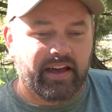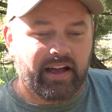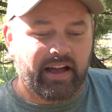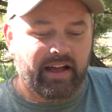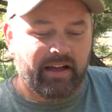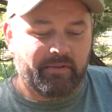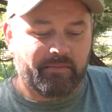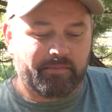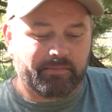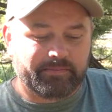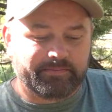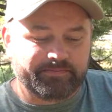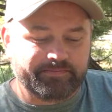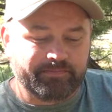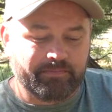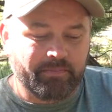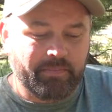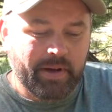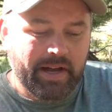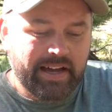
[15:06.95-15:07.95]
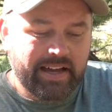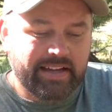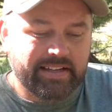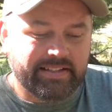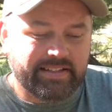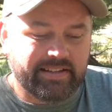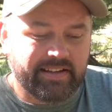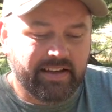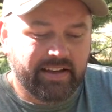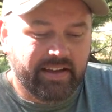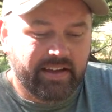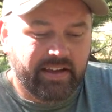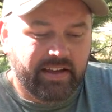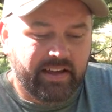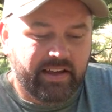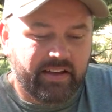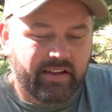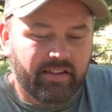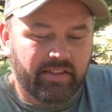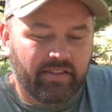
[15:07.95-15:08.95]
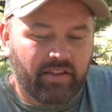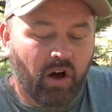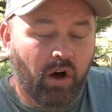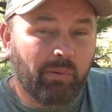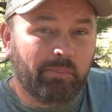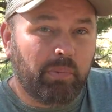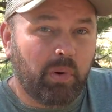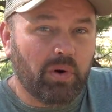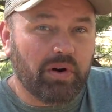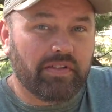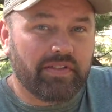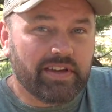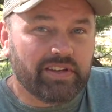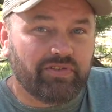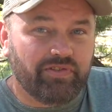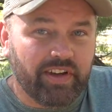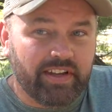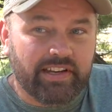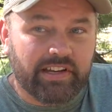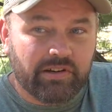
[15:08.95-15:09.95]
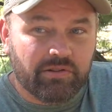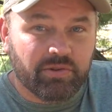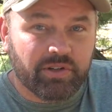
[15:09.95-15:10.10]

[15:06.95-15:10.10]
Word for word: Um, but the whole point of this video